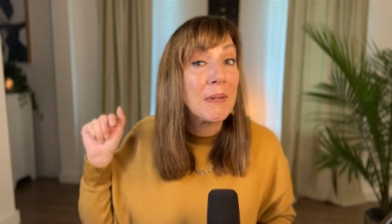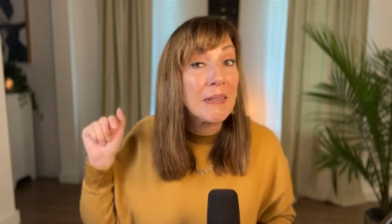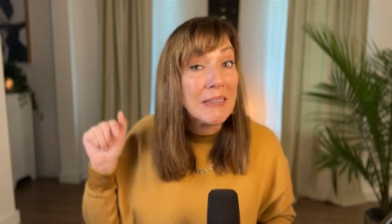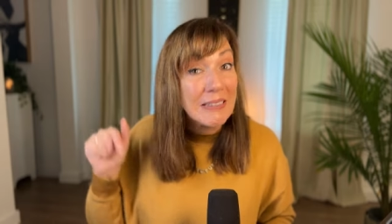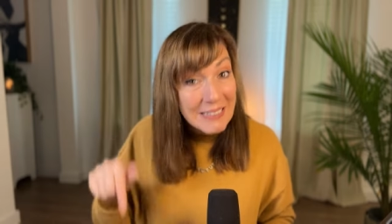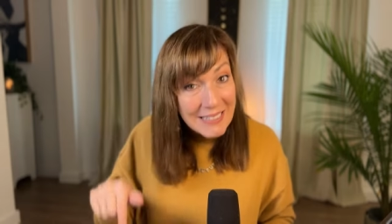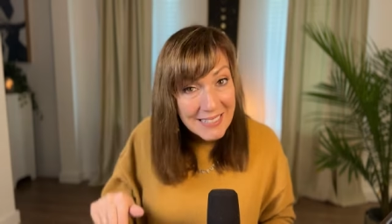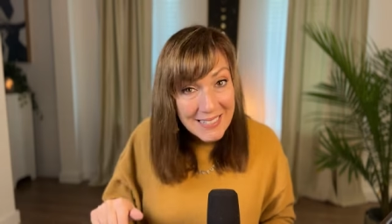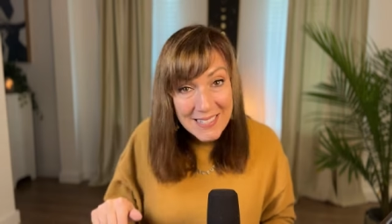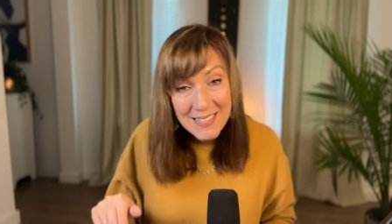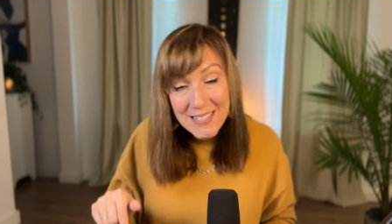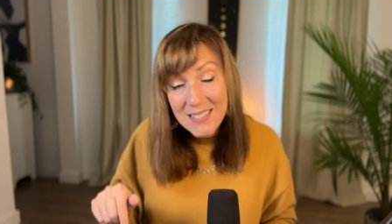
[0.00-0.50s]

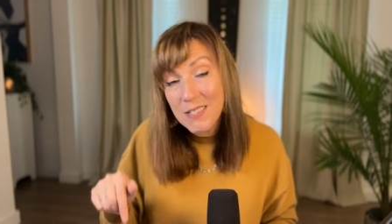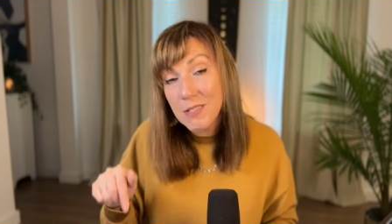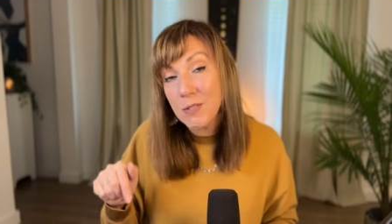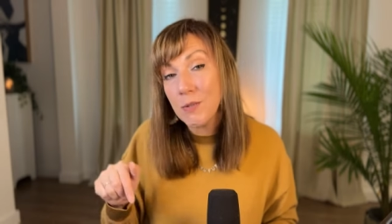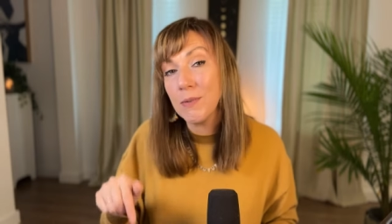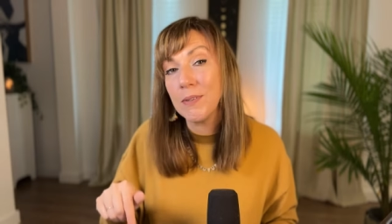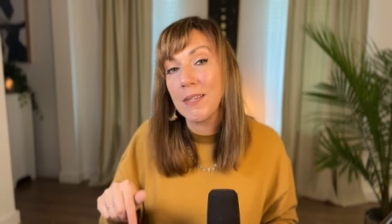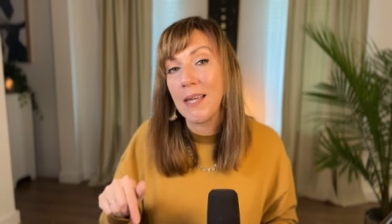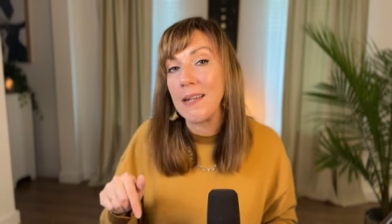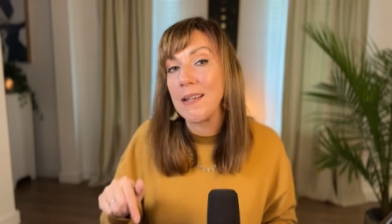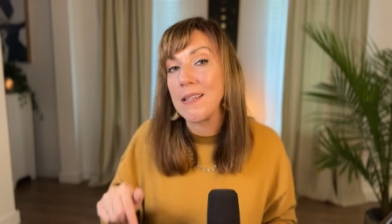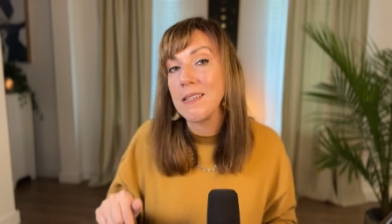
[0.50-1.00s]
Please
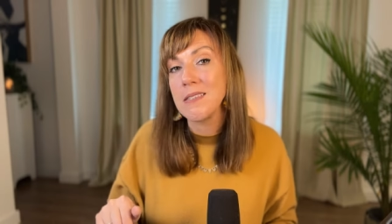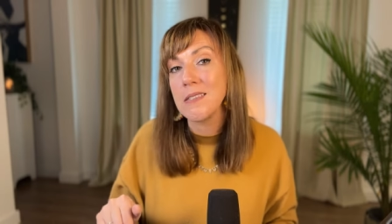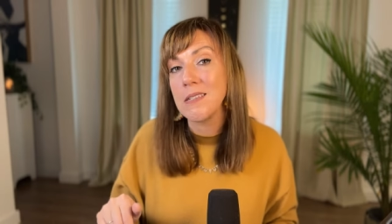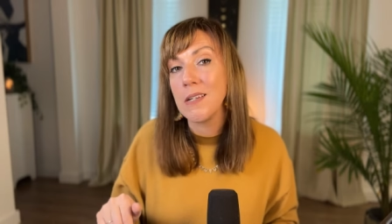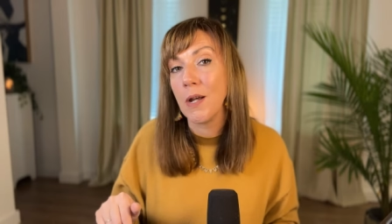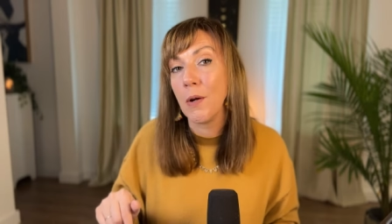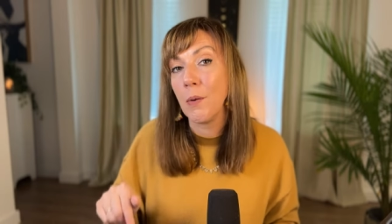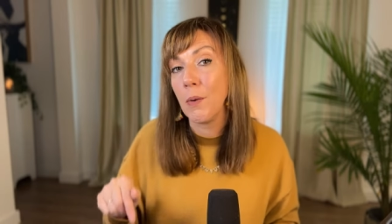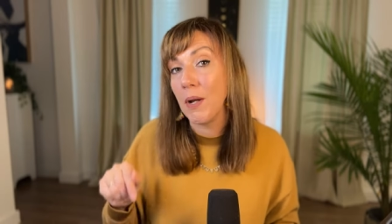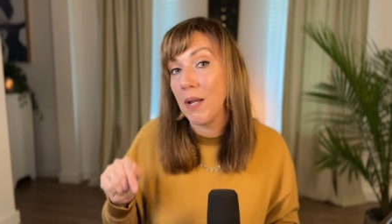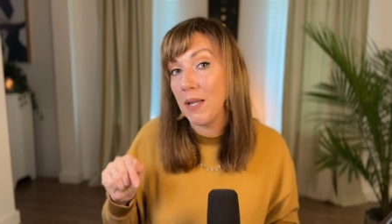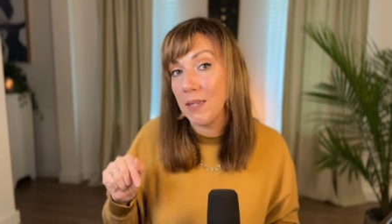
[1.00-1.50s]
do let us
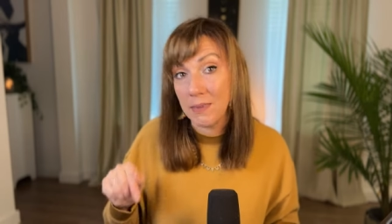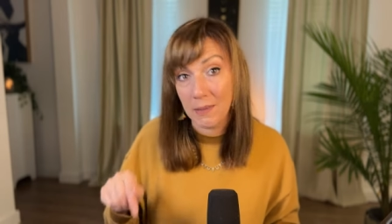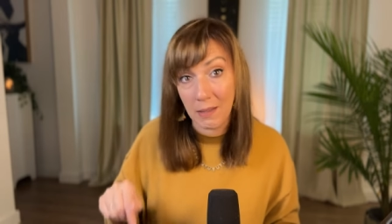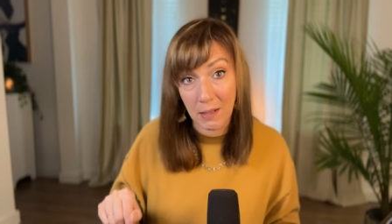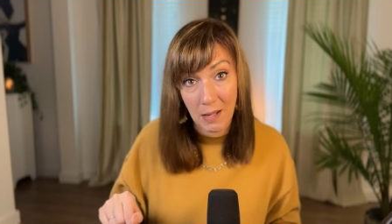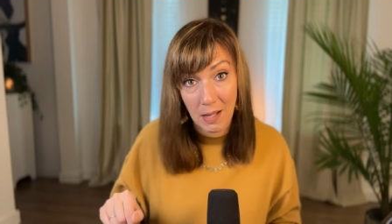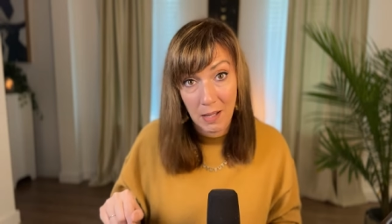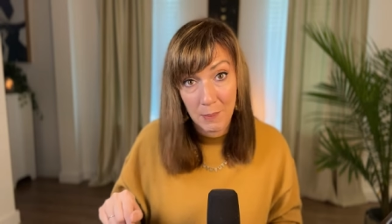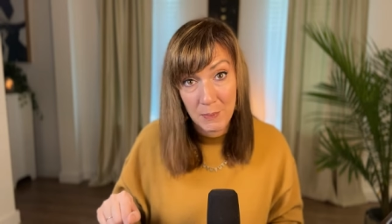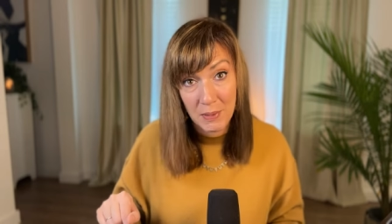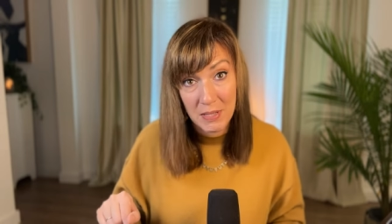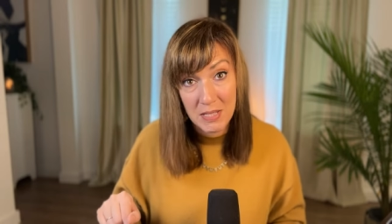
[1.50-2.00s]
know in the
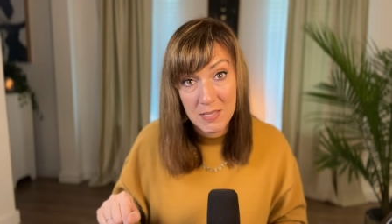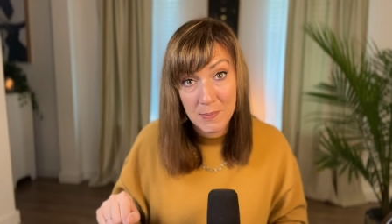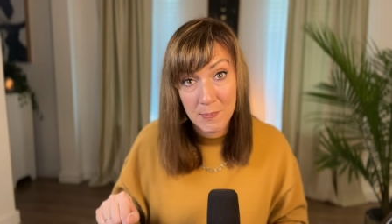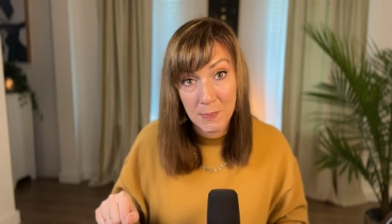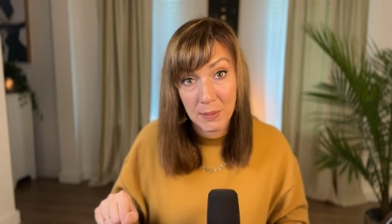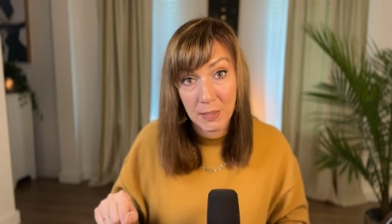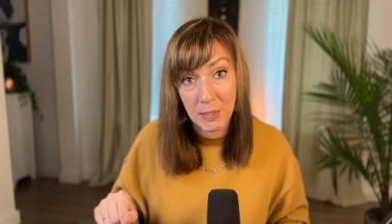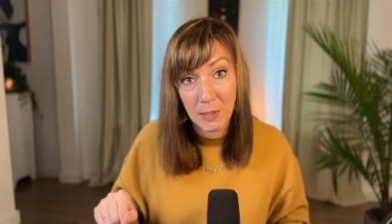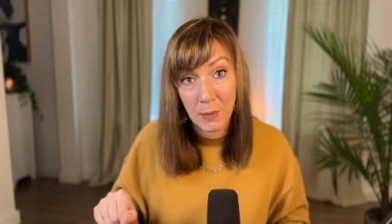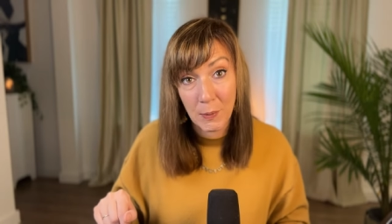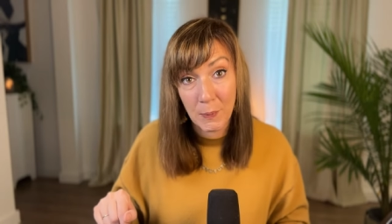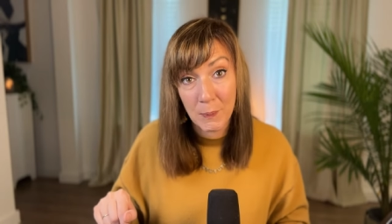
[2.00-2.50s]
comments
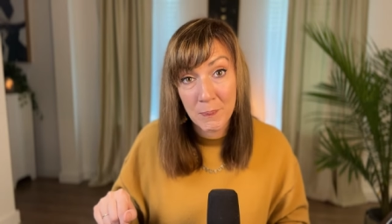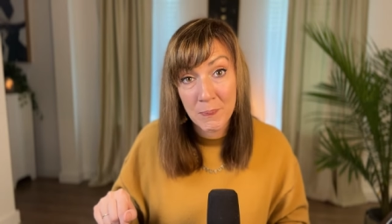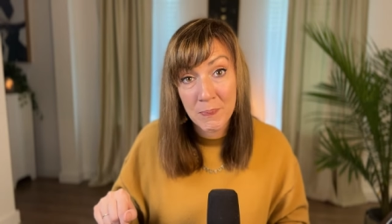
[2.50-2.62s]
below,